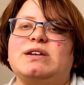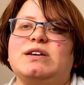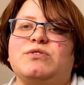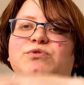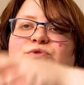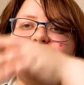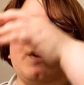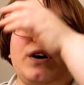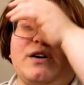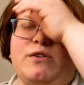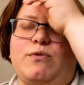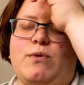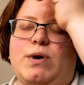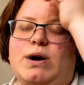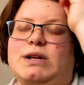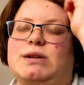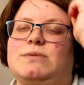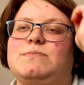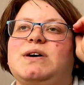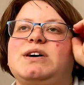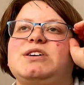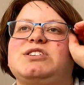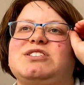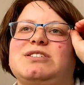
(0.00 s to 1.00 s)
A Far Wilder
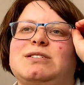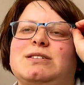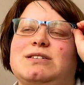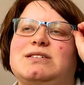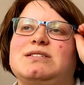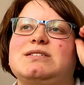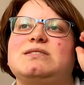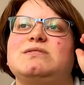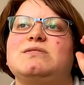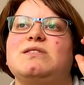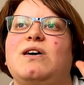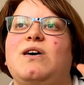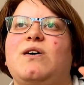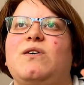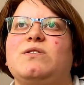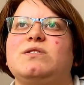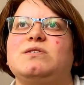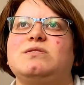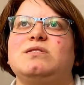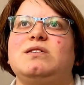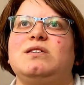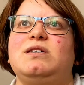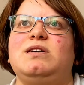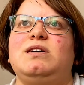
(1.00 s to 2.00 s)
Magic is
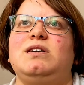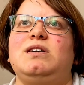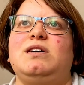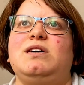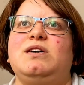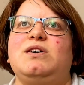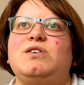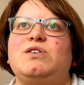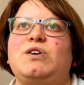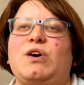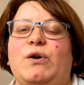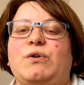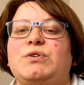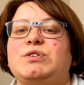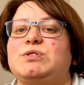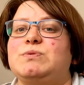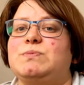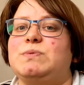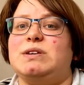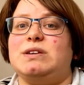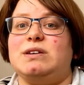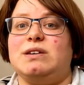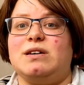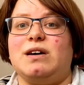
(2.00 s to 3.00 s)
going to
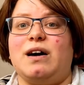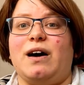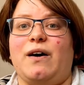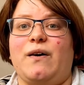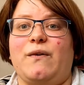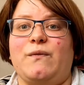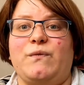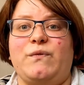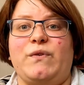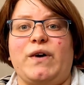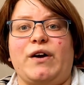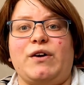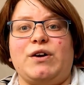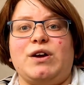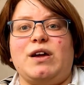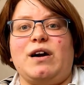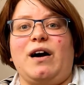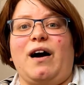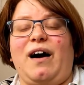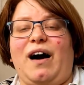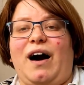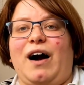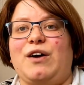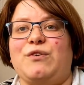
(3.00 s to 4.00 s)
be a very
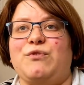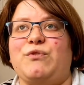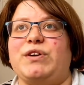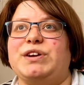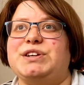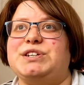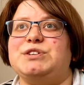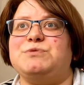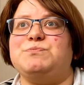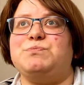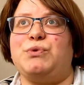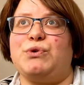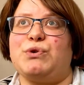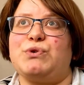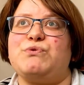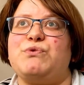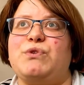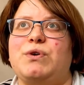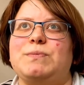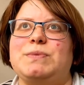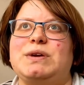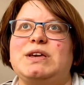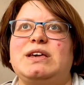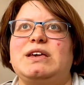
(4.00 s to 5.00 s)
high rated book for
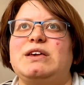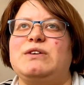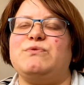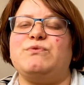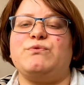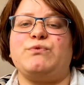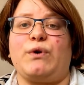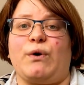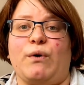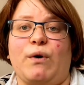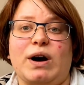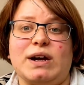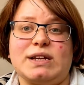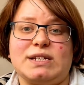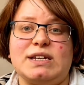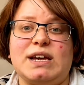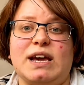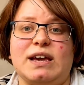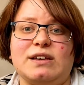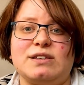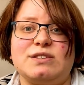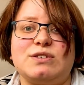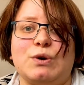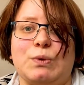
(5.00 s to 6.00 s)
me, even though I
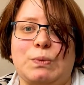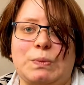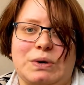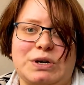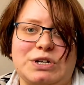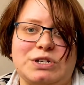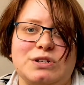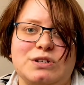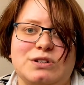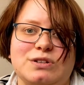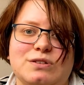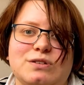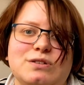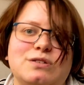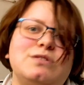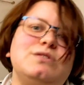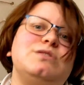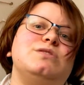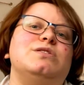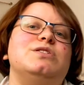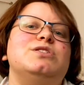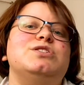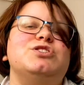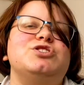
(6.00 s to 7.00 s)
take so much
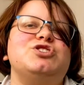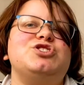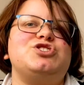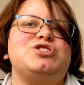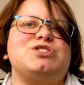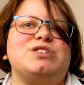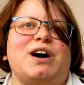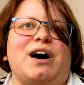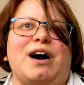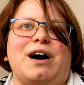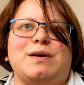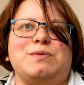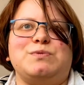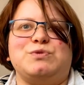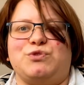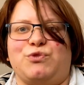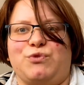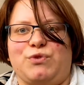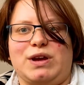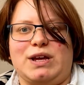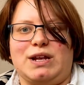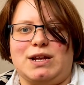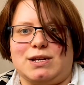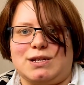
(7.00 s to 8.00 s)
time to
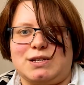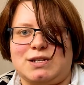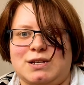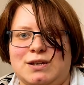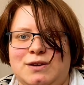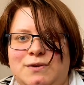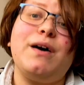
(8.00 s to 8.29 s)
read it.